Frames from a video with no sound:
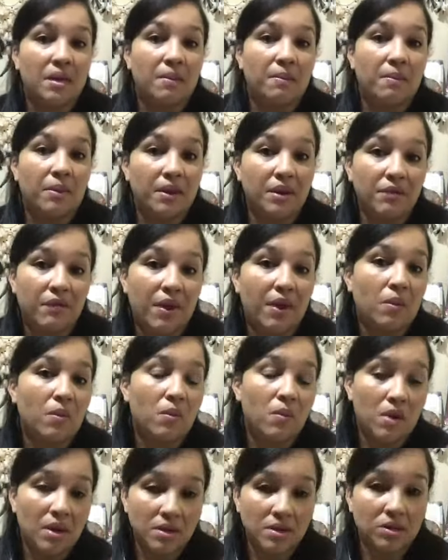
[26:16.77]
But if I
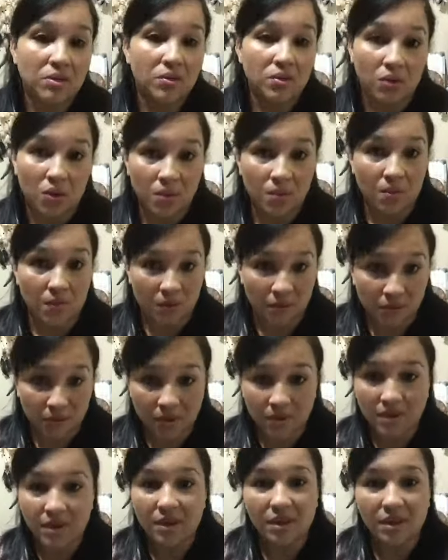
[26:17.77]
want to know more,